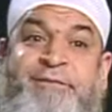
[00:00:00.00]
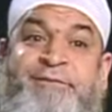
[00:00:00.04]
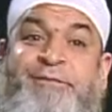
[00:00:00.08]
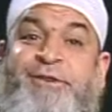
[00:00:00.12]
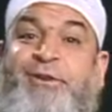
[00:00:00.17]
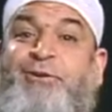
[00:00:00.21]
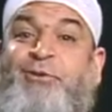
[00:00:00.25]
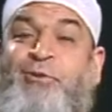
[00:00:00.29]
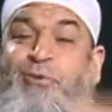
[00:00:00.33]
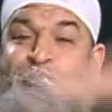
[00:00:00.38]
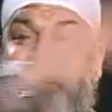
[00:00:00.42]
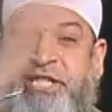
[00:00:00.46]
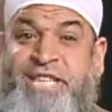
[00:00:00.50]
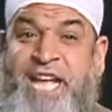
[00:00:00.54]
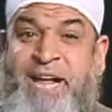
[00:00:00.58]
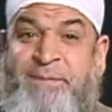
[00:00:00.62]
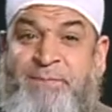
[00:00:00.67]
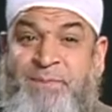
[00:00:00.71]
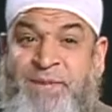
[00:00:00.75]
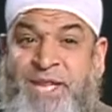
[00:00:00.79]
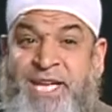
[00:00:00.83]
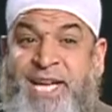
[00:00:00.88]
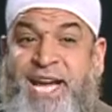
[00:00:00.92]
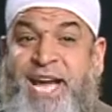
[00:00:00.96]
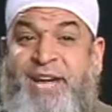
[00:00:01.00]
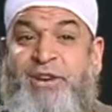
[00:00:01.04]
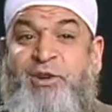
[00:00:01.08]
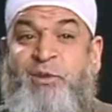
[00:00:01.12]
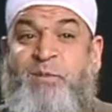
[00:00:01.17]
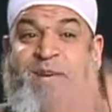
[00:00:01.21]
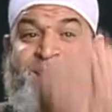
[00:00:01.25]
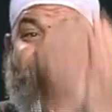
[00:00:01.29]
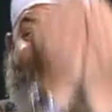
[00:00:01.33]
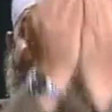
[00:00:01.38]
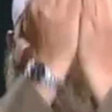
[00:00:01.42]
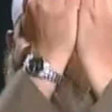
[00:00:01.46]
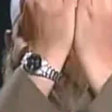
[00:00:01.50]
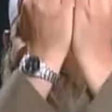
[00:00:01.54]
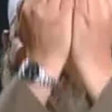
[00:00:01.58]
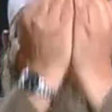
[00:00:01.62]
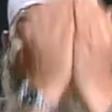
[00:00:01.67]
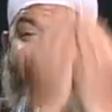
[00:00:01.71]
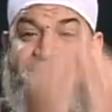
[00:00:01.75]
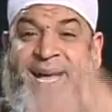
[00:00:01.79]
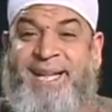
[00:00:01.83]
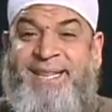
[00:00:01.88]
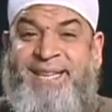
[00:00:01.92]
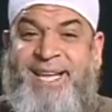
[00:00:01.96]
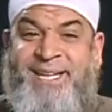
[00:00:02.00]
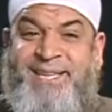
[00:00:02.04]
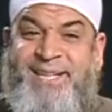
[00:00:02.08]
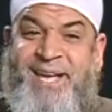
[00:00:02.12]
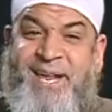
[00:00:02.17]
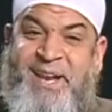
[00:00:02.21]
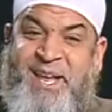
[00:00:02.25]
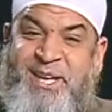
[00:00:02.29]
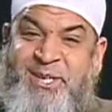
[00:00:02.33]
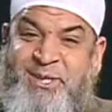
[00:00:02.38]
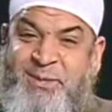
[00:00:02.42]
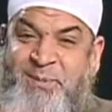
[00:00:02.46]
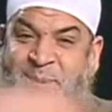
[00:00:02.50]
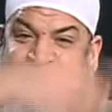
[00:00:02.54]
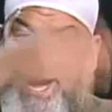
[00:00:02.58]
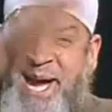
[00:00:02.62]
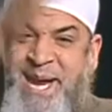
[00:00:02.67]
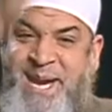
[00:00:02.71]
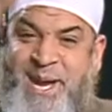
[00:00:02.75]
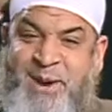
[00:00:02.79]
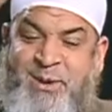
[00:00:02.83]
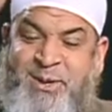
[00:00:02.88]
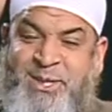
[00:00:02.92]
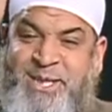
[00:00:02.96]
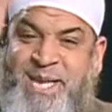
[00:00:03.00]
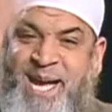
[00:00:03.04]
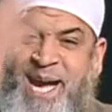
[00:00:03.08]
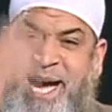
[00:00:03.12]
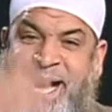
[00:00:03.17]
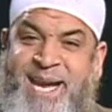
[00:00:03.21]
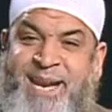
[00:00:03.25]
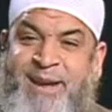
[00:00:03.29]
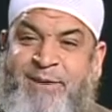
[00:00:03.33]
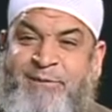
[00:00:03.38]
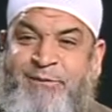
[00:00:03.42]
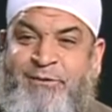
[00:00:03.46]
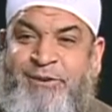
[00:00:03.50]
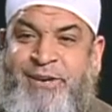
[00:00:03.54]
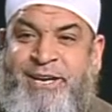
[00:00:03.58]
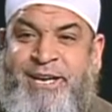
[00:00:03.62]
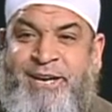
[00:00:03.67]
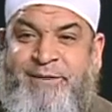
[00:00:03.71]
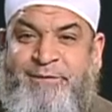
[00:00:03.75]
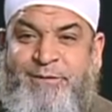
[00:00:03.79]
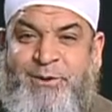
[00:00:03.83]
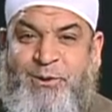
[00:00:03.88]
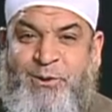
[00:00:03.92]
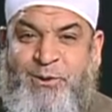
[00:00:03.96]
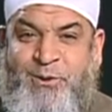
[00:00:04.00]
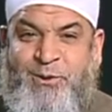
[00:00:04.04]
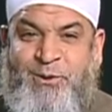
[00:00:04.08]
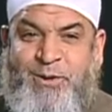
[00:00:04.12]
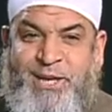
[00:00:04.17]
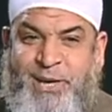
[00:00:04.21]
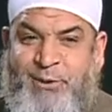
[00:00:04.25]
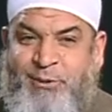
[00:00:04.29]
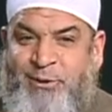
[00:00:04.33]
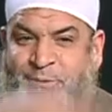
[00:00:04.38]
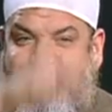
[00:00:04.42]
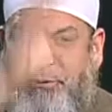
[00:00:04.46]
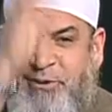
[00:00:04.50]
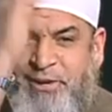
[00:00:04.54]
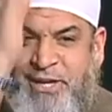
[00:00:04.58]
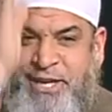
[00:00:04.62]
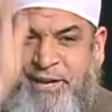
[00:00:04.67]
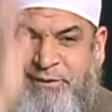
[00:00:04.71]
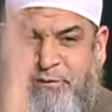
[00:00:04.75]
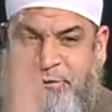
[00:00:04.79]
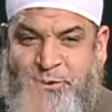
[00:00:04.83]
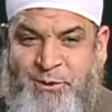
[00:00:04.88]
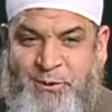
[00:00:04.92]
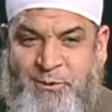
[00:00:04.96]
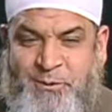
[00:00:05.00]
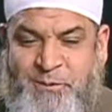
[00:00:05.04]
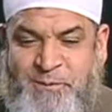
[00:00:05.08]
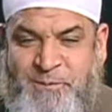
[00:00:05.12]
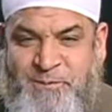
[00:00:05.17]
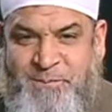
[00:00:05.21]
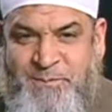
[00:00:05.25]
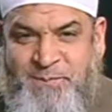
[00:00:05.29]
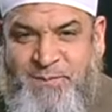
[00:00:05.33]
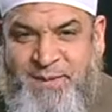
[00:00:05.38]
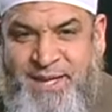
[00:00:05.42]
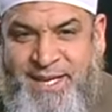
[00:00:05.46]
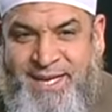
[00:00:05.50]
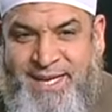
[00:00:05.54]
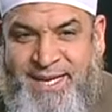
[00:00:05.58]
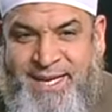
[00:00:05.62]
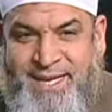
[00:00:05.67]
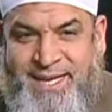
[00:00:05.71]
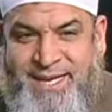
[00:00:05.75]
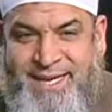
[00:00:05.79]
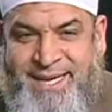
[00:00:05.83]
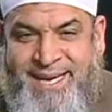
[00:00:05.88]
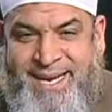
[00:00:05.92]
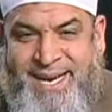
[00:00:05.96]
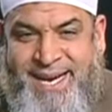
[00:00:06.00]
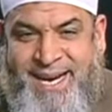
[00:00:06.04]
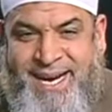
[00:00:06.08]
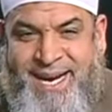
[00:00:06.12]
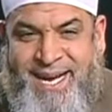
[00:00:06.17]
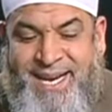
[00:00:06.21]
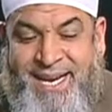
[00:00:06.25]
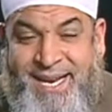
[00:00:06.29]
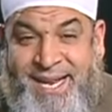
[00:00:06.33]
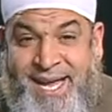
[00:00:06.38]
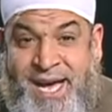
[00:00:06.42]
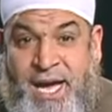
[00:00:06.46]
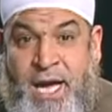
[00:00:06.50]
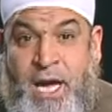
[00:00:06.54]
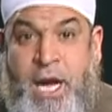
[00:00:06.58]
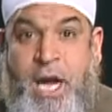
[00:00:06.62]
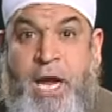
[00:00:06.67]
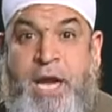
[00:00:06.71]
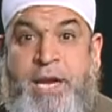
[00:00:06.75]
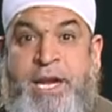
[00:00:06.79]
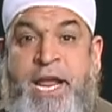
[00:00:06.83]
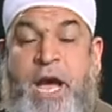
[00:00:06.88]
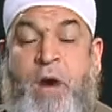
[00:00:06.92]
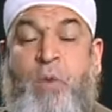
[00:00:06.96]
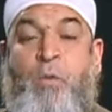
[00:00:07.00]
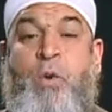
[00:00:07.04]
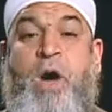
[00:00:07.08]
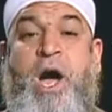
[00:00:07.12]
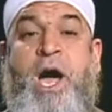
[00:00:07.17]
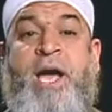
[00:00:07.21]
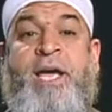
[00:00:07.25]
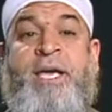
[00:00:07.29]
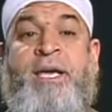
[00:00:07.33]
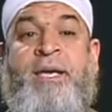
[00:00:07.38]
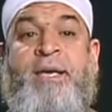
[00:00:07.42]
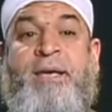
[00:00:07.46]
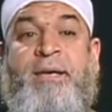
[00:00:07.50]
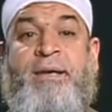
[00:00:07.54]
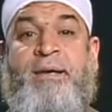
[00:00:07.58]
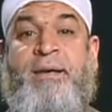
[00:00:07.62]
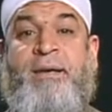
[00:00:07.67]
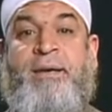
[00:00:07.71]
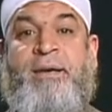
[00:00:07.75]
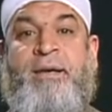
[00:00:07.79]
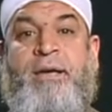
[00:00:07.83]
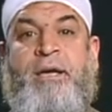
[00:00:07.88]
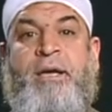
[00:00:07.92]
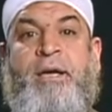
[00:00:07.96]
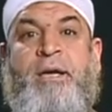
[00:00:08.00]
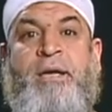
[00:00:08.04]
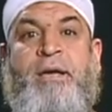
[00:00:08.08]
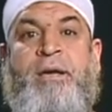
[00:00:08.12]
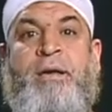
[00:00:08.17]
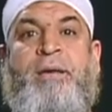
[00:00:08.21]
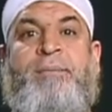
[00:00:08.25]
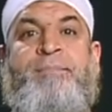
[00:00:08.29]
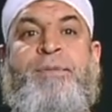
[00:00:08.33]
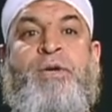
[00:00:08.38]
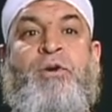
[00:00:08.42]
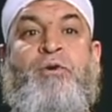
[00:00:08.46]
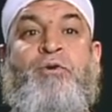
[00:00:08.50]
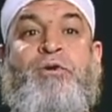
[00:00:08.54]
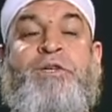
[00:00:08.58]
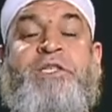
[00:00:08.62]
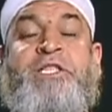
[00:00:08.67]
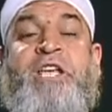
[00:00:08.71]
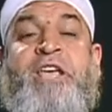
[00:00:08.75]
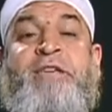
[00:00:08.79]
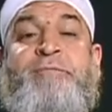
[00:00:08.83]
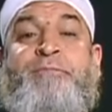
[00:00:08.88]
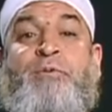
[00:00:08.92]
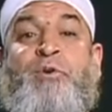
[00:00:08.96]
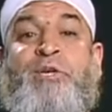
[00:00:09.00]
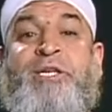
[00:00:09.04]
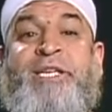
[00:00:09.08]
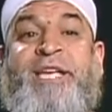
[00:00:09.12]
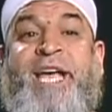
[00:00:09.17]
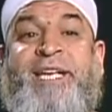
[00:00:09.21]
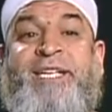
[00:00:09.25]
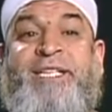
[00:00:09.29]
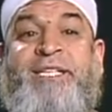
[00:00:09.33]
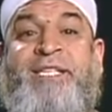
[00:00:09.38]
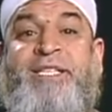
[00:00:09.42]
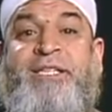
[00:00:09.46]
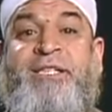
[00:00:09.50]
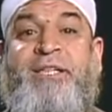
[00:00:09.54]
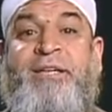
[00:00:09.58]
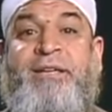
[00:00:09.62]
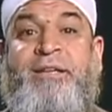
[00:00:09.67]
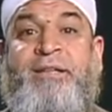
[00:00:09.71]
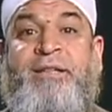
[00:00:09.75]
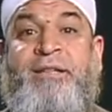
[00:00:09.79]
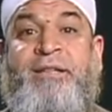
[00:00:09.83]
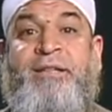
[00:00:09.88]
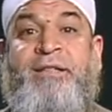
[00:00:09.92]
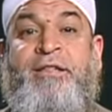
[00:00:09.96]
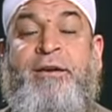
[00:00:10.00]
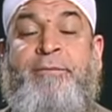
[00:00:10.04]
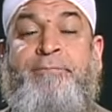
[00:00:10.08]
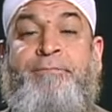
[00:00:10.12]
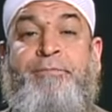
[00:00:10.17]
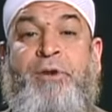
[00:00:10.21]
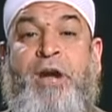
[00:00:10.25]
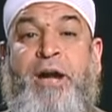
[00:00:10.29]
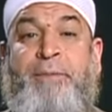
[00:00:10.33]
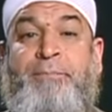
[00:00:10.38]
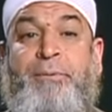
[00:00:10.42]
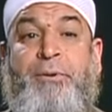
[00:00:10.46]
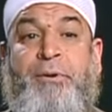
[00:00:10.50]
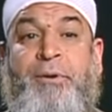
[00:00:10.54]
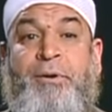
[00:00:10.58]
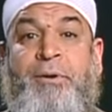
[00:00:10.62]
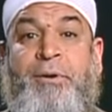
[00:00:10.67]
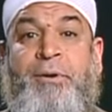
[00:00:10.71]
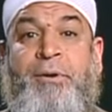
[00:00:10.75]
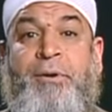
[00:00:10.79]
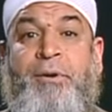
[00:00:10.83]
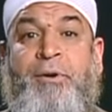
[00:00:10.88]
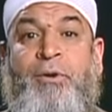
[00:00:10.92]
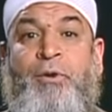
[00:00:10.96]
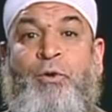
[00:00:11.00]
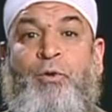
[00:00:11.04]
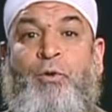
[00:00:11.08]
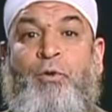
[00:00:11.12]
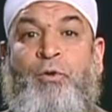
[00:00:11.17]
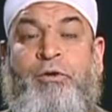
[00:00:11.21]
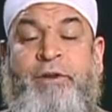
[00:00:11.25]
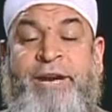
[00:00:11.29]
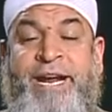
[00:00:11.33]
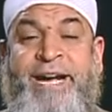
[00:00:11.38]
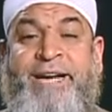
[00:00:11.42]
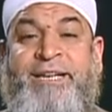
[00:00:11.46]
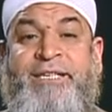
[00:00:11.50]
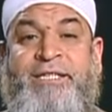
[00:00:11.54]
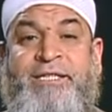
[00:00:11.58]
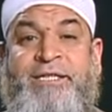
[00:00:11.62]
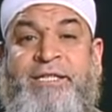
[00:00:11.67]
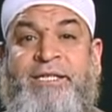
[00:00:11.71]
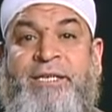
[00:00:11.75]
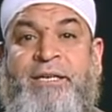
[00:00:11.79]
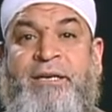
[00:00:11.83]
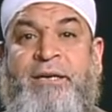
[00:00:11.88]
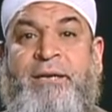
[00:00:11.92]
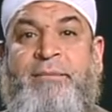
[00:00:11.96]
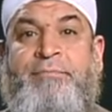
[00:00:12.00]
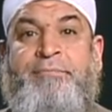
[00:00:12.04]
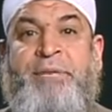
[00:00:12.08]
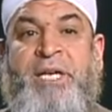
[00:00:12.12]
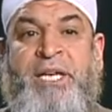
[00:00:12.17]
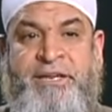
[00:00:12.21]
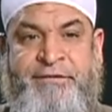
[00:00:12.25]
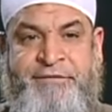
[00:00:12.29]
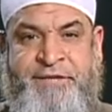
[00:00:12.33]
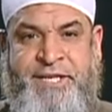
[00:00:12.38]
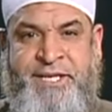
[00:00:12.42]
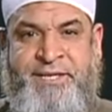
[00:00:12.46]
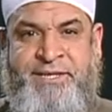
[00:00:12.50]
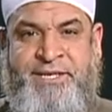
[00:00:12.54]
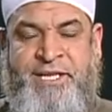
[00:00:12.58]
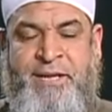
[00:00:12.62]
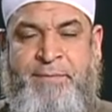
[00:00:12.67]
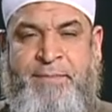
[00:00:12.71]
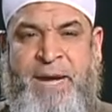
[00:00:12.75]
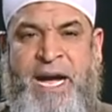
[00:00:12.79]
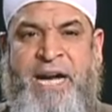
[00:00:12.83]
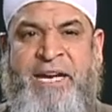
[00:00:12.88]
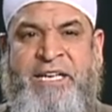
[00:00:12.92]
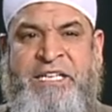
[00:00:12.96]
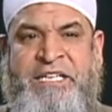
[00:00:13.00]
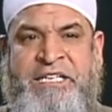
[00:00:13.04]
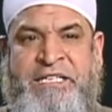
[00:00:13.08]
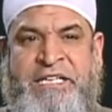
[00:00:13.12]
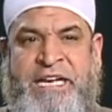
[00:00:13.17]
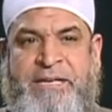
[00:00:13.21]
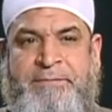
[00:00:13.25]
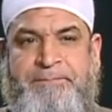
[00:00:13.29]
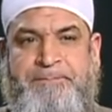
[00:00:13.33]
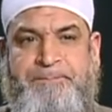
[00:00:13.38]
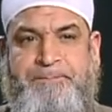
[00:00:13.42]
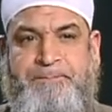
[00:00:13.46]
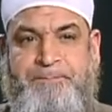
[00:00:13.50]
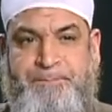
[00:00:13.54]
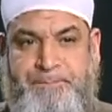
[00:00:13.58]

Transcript: if you do something and you make dua that Allah subhanahu wa ta'ala forgive you, He will forgive you. Ya Allah. Now why? Because they possessed the proper, correct belief system, aqidah.